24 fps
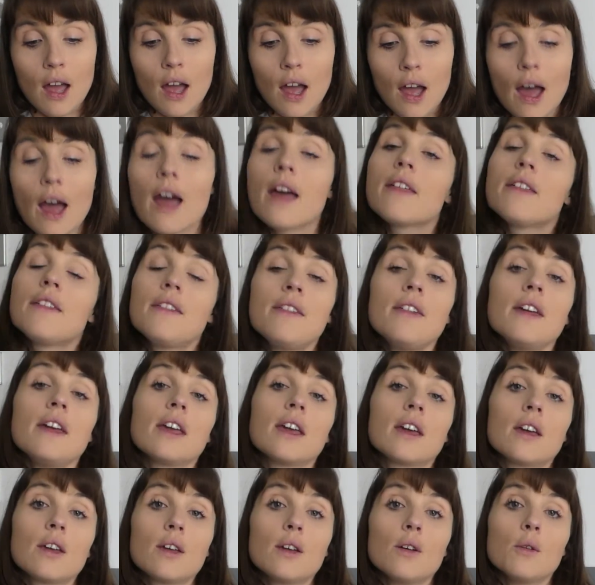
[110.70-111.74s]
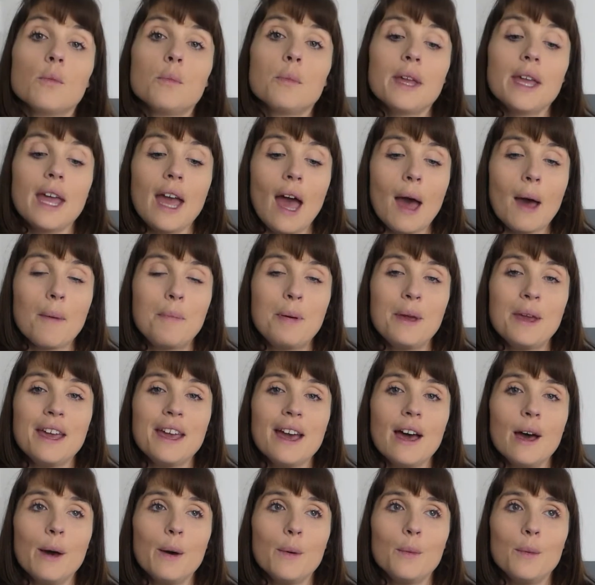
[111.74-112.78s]
I think you'll be
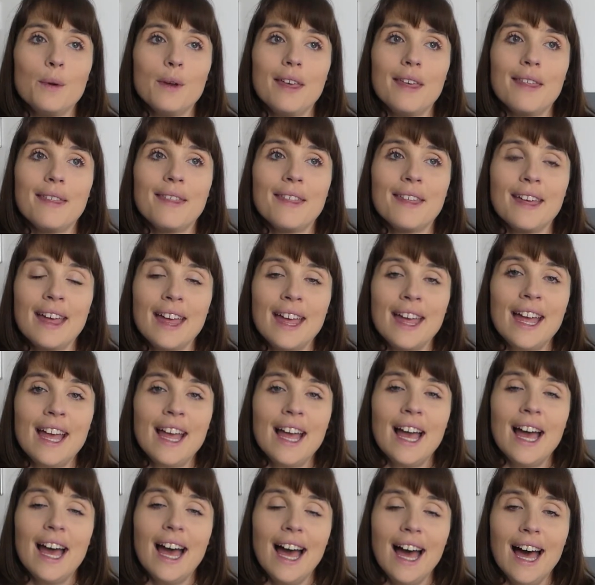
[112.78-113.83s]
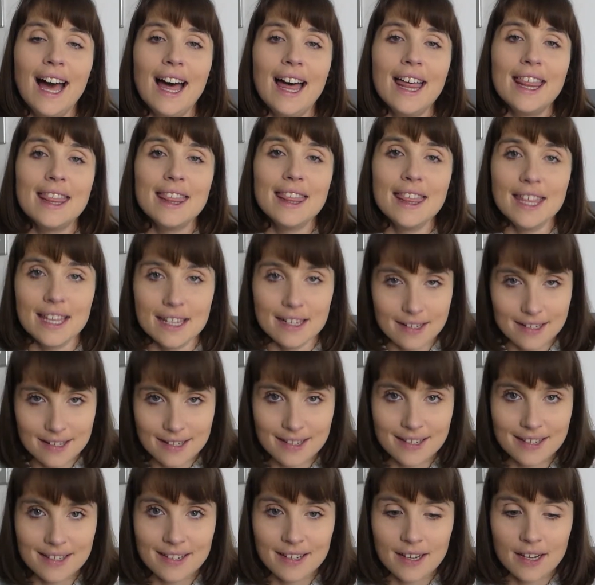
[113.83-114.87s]
happier with
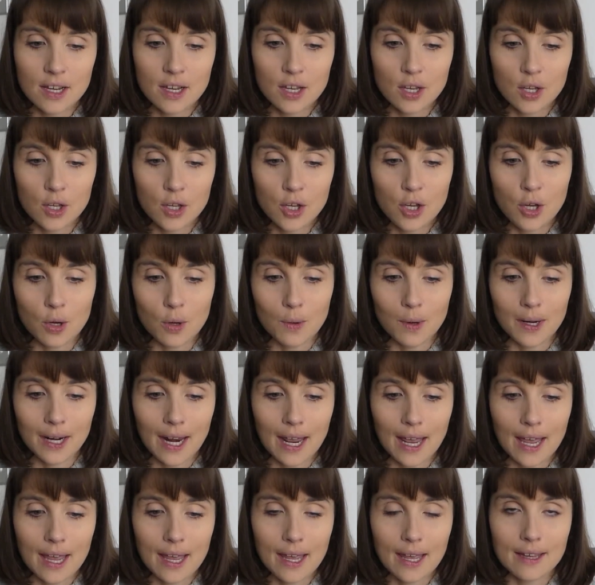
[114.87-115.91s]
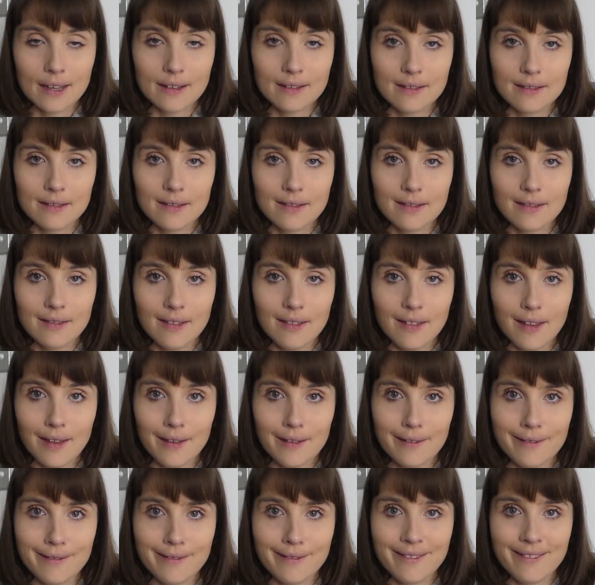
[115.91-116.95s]
this Q&A
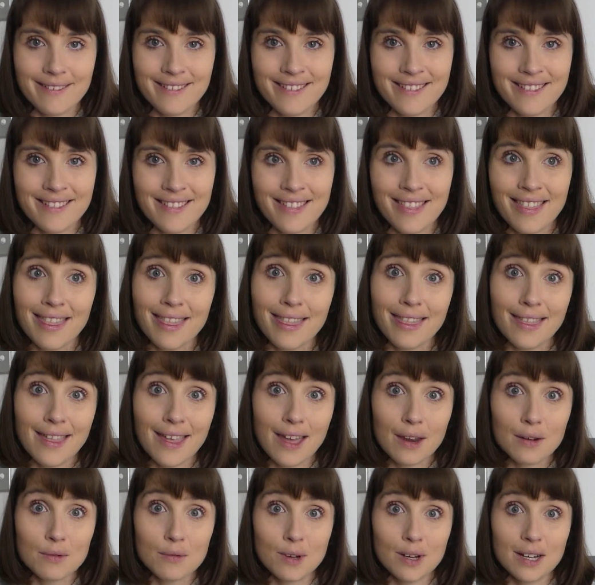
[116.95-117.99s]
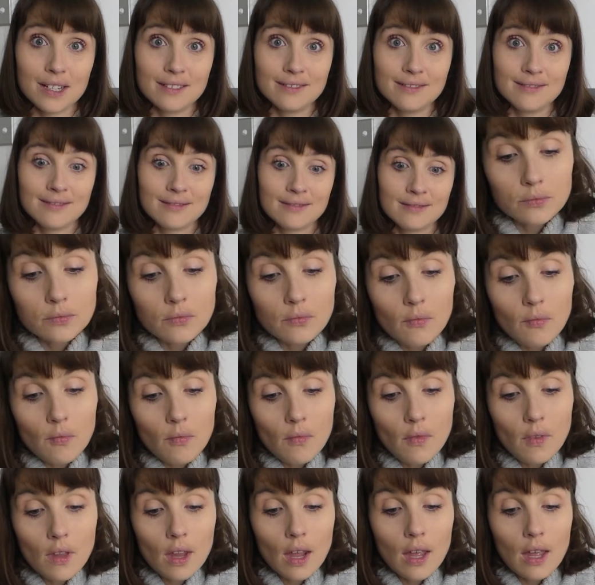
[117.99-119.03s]
than that one.
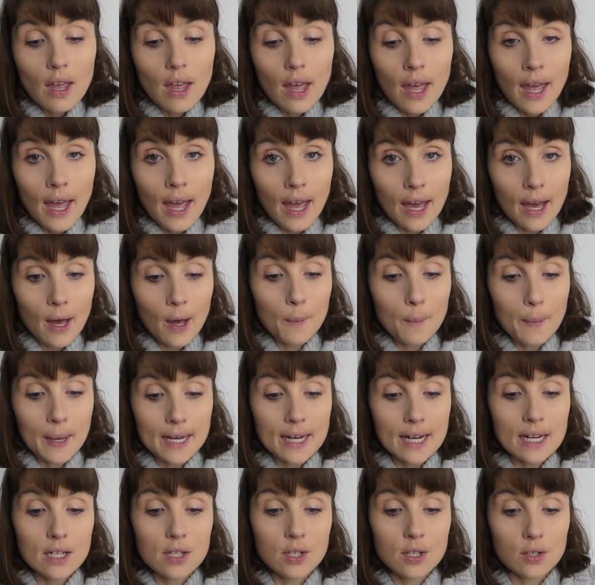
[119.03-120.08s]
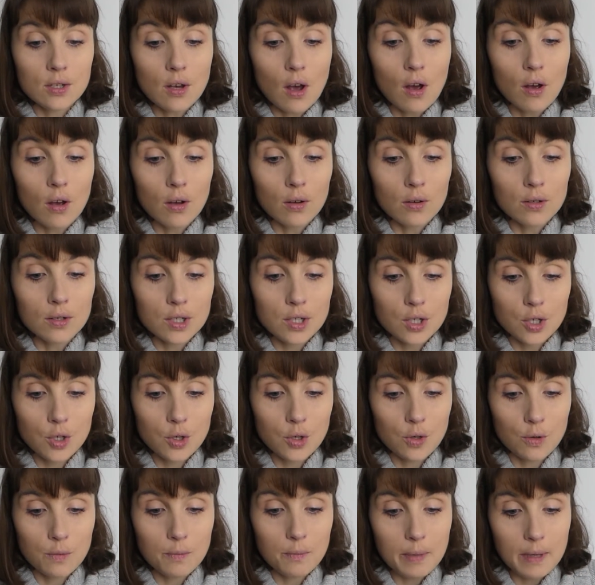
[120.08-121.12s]
How many songs
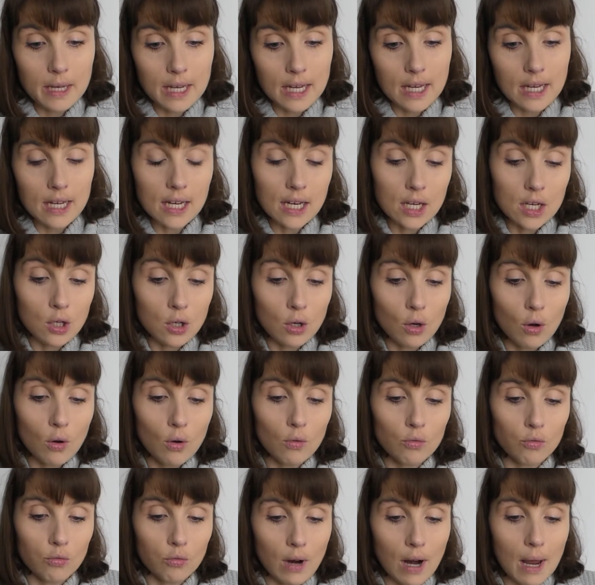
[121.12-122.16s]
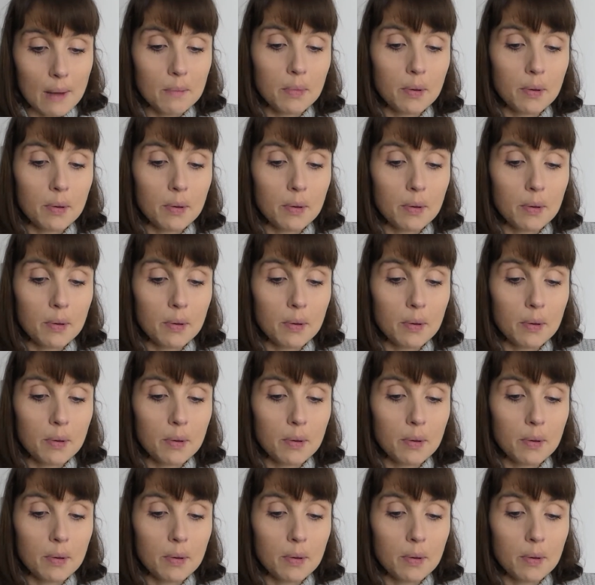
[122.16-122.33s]
should be in your rep